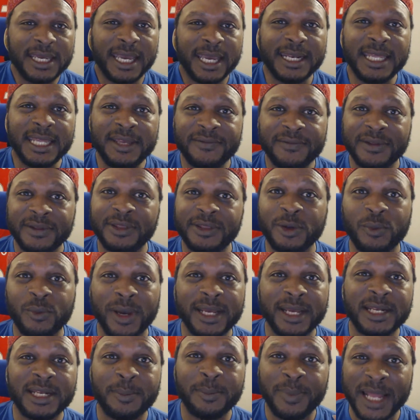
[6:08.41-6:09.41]
And even the
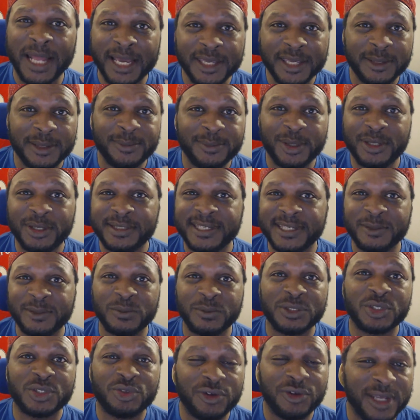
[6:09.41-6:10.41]
way the black community
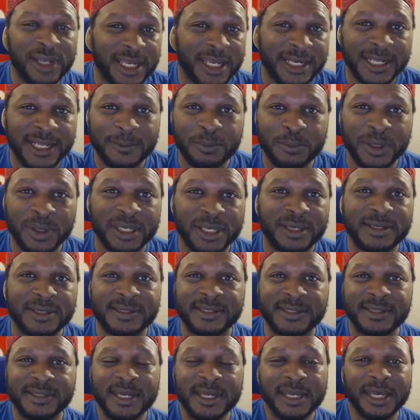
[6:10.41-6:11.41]
was treating him
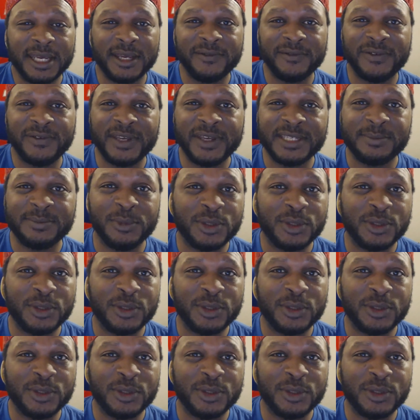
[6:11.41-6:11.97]
because of his